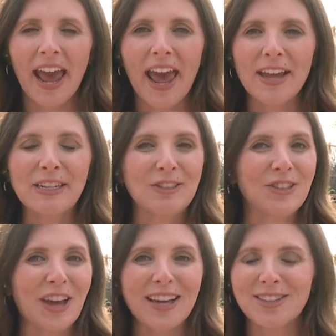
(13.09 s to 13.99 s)

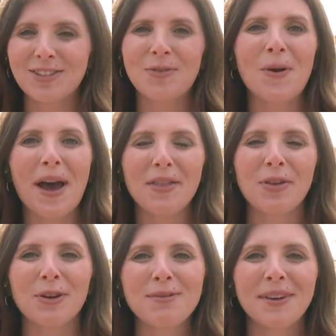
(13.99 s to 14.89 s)
And just what,
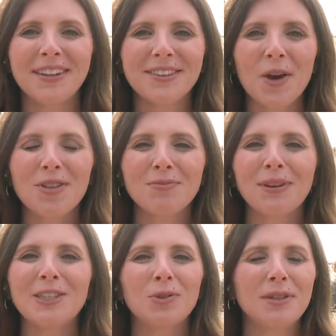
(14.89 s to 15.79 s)
30 minutes ago, this
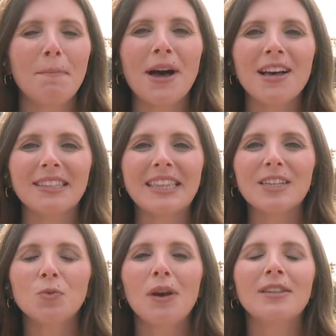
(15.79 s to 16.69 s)
place was a buzz.
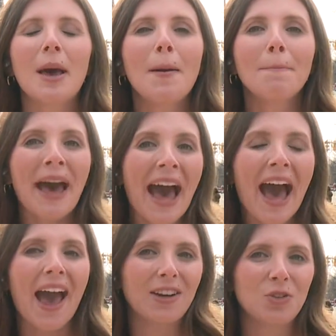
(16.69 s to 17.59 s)
This was
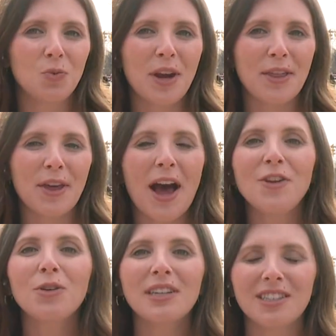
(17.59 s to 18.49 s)
packed with
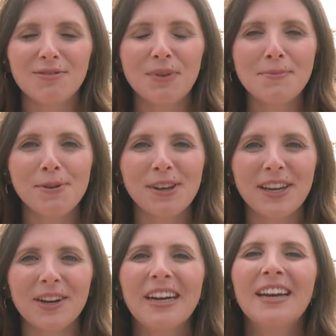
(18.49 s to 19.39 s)
hundreds of people
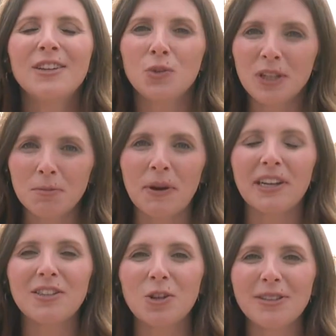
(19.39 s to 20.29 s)
here to
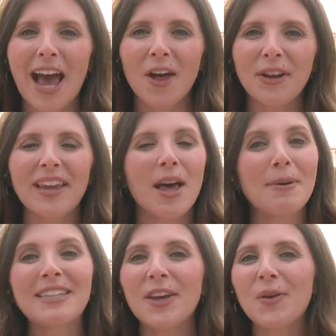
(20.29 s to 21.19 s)
experience totality. And let
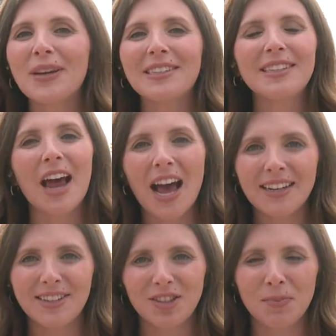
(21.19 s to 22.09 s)
me tell you, it did
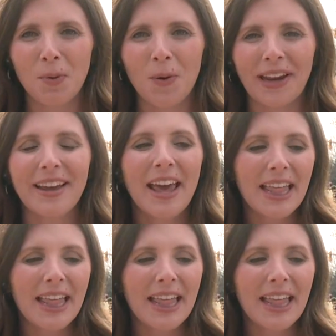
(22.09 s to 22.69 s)
not disappoint.